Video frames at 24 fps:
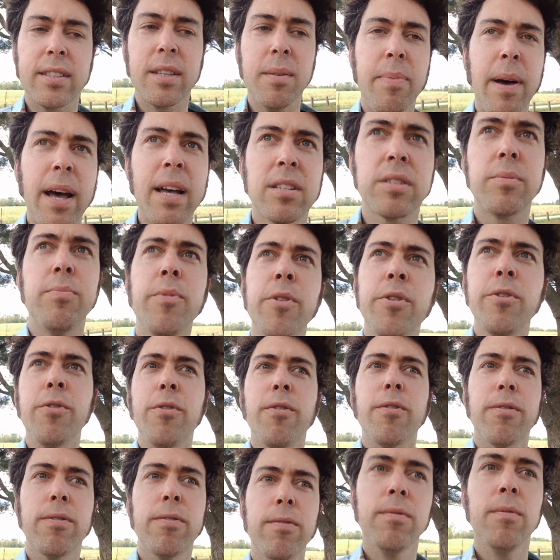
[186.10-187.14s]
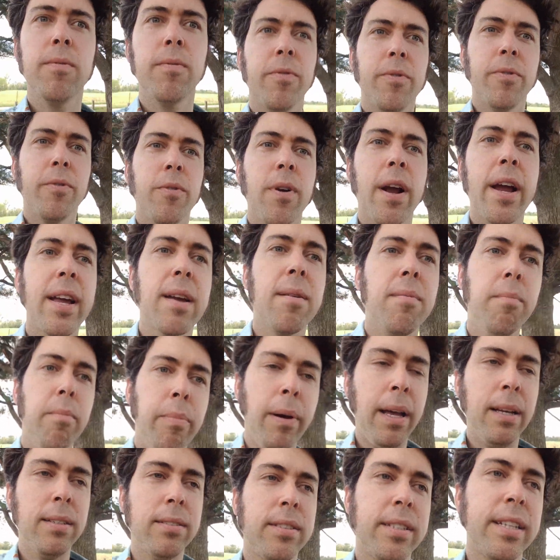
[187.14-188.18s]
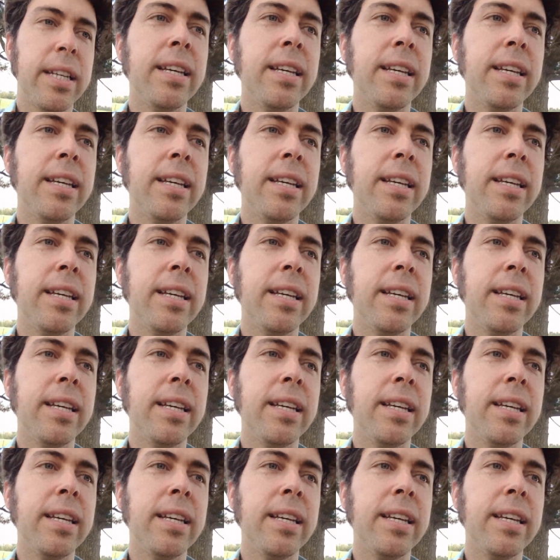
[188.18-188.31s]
the best move, right? Best